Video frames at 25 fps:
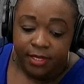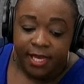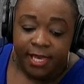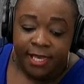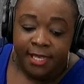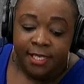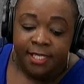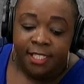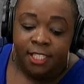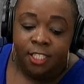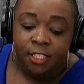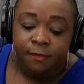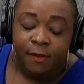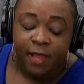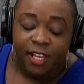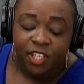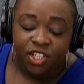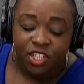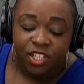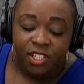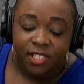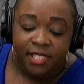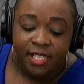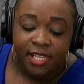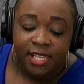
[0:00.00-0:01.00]

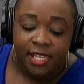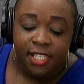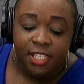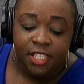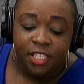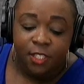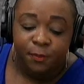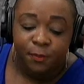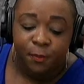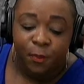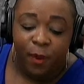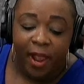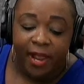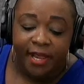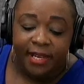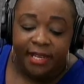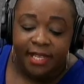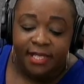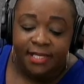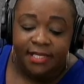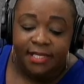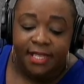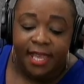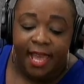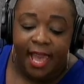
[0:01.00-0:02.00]
Special needs,
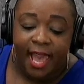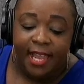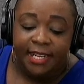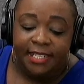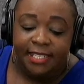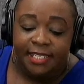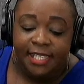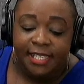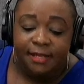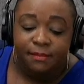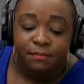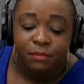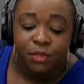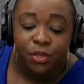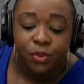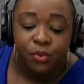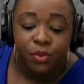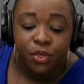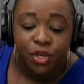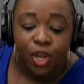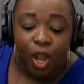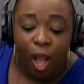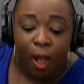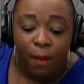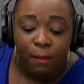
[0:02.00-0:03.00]
pregnant, and
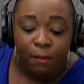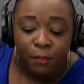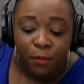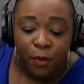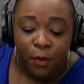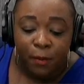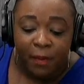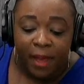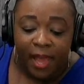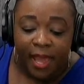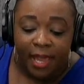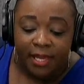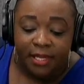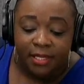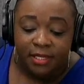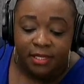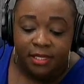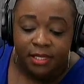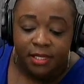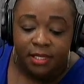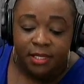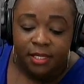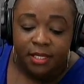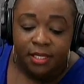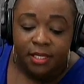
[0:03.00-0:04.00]
immune
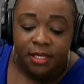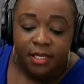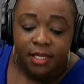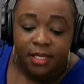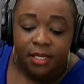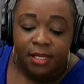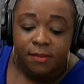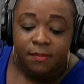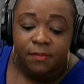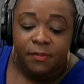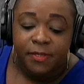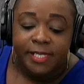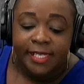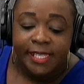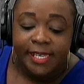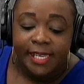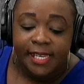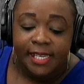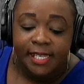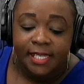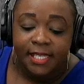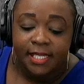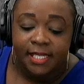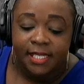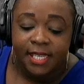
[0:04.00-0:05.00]
compromised,
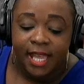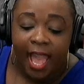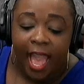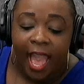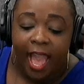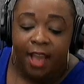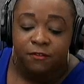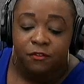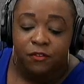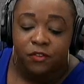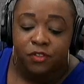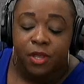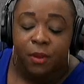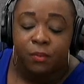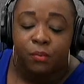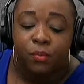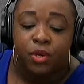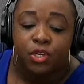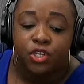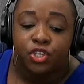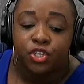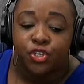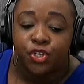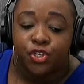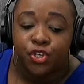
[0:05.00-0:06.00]
please have
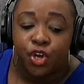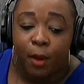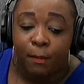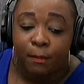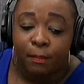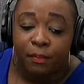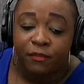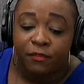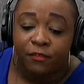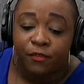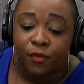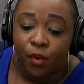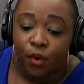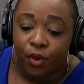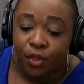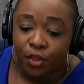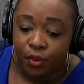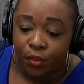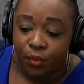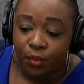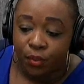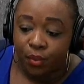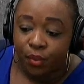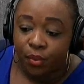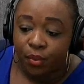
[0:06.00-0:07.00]
someone shop for you.